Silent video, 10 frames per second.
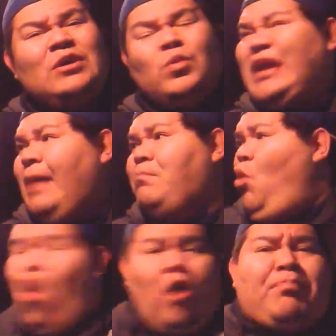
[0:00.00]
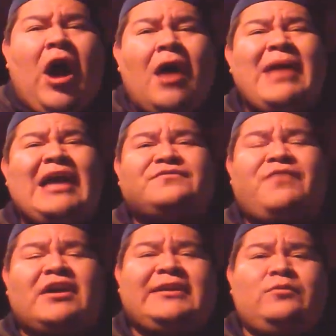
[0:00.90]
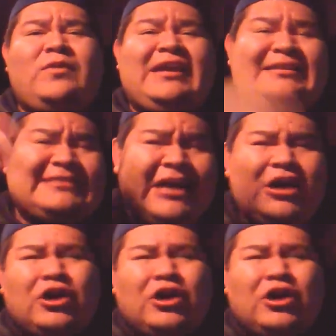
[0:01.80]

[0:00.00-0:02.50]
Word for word: We got more bomb-ass fucking weeks.